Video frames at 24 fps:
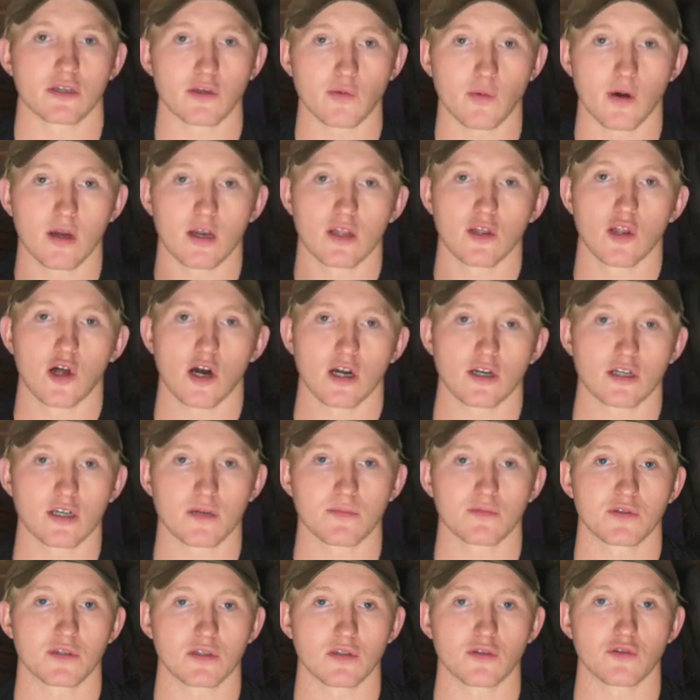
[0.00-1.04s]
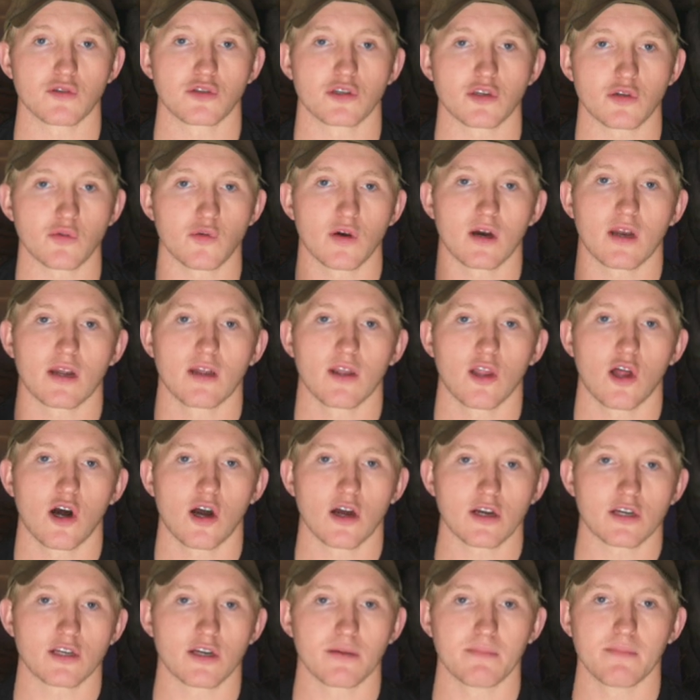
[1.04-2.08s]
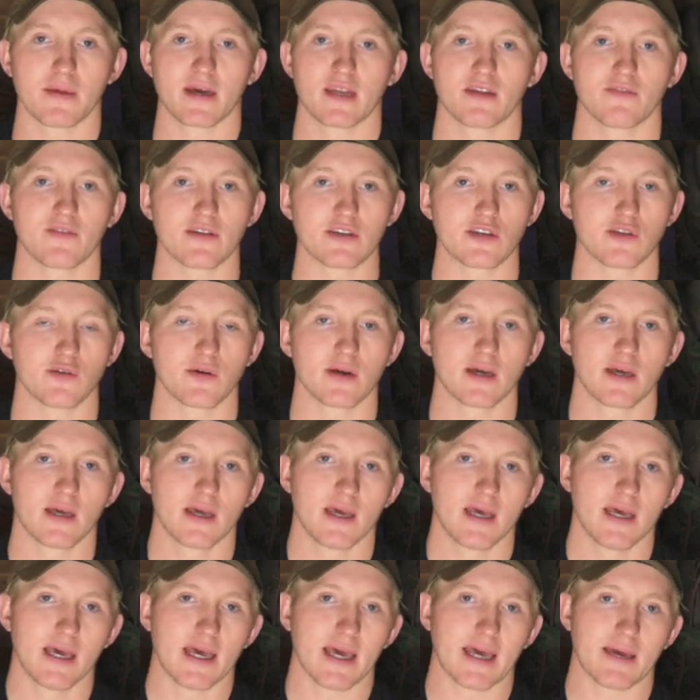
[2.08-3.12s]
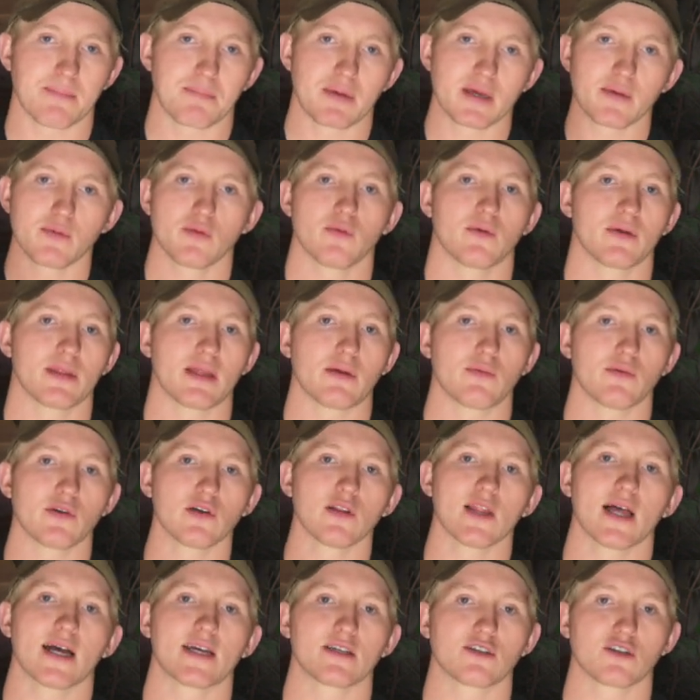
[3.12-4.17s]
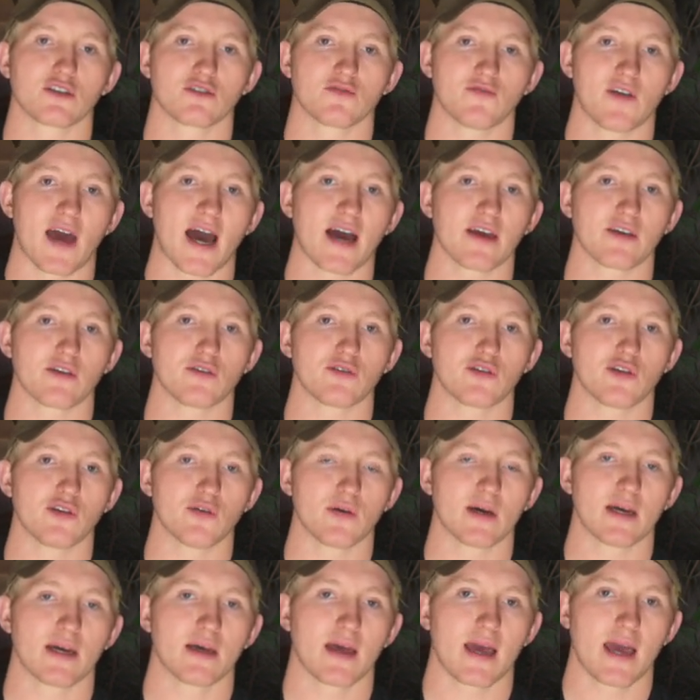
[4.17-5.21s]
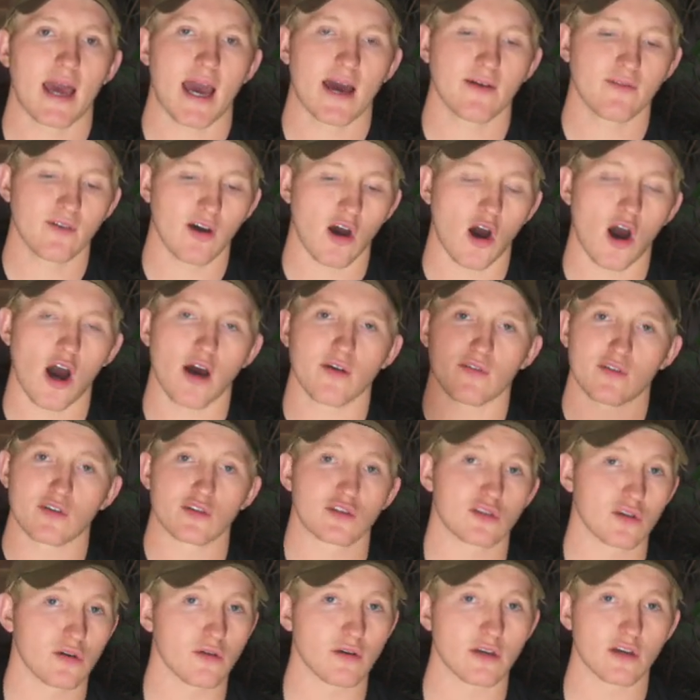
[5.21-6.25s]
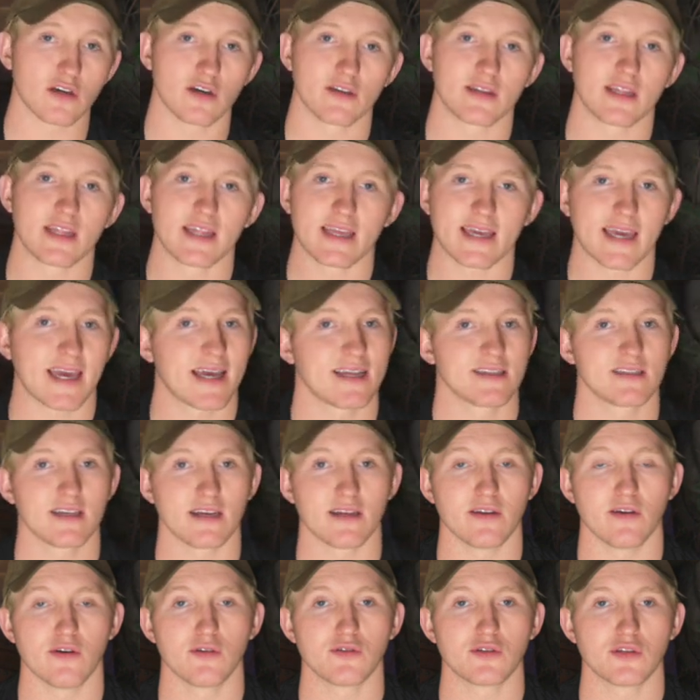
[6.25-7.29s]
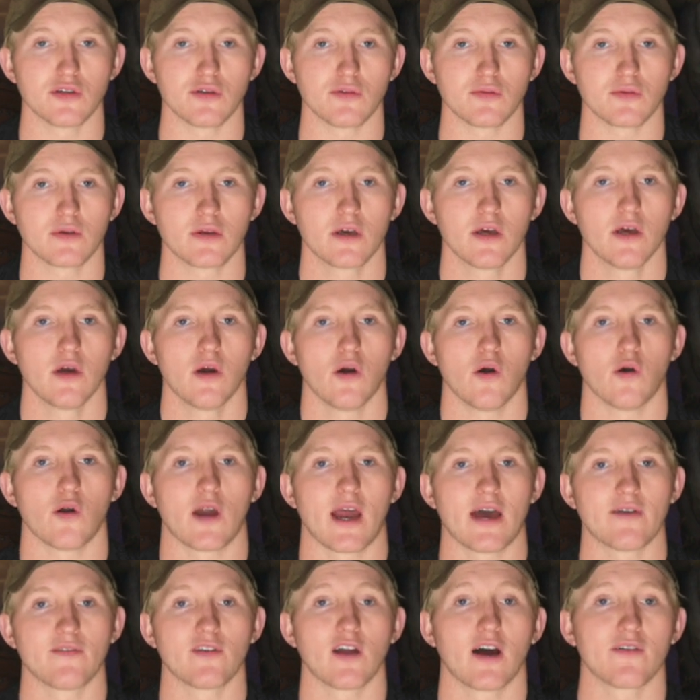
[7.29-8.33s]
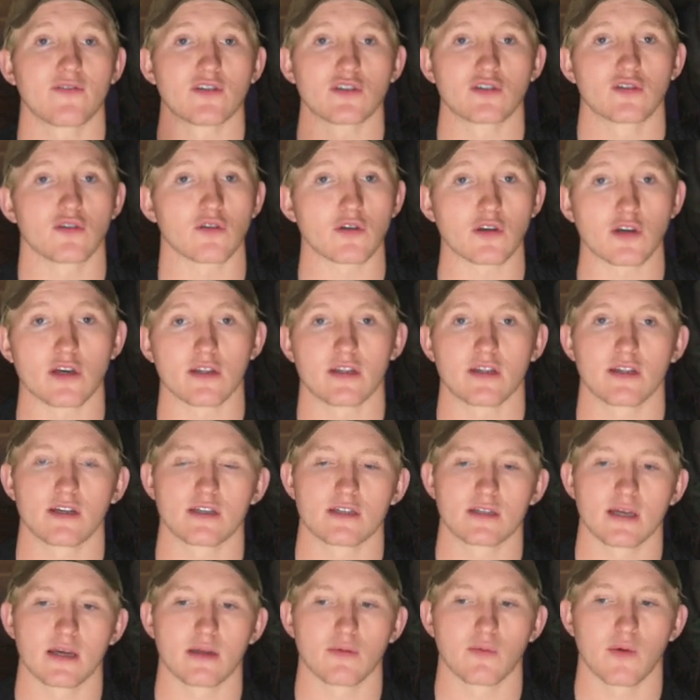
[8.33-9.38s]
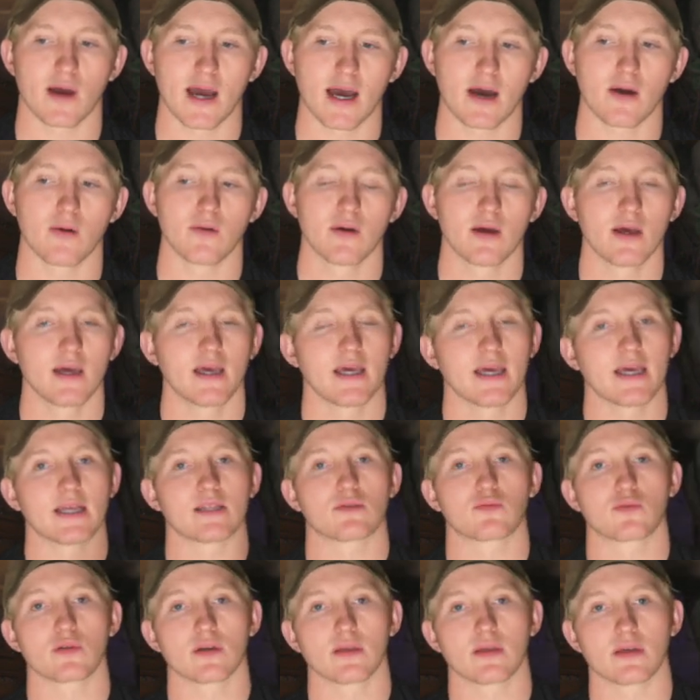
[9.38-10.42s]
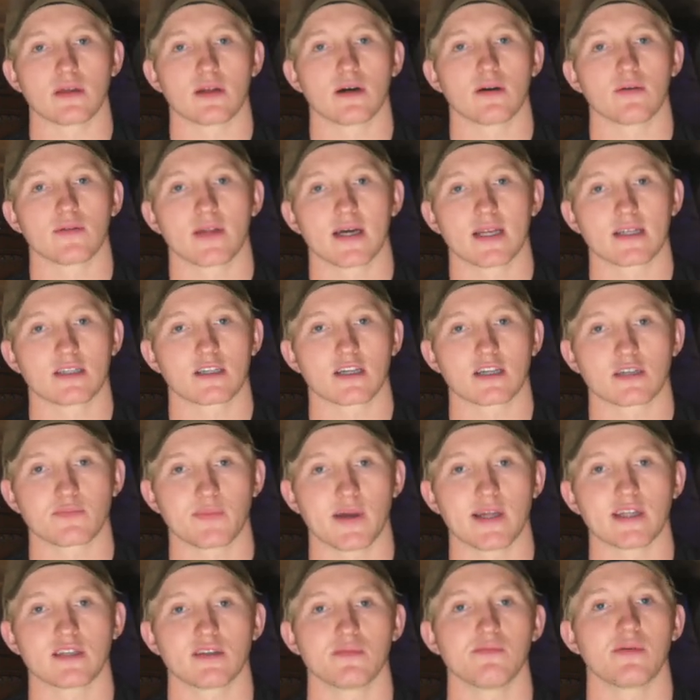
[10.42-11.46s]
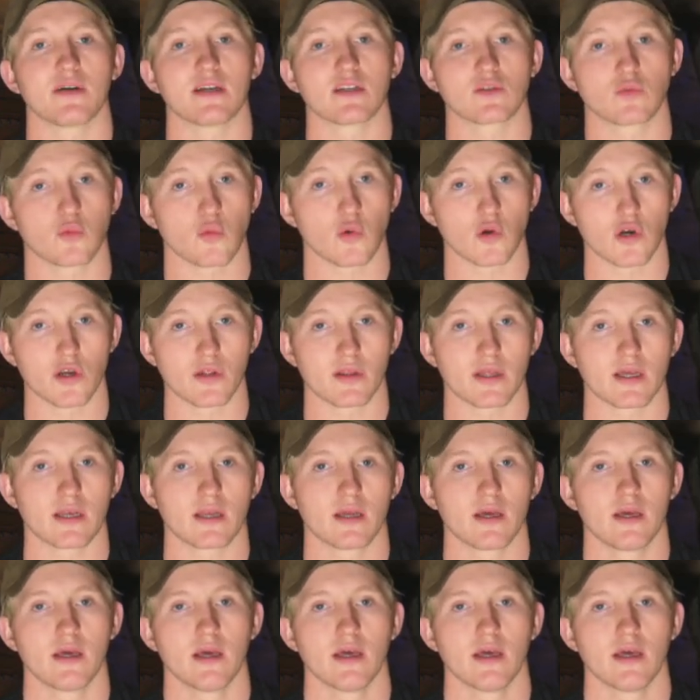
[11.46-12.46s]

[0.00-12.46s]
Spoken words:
You want a long-term solution. You want a long-term benefit to it. And people, when they realize there's value to it, have an offer so good that they can't say no to, or have an offer so good that they're saying, wow, it's, you know, that's expensive, but it's worth it.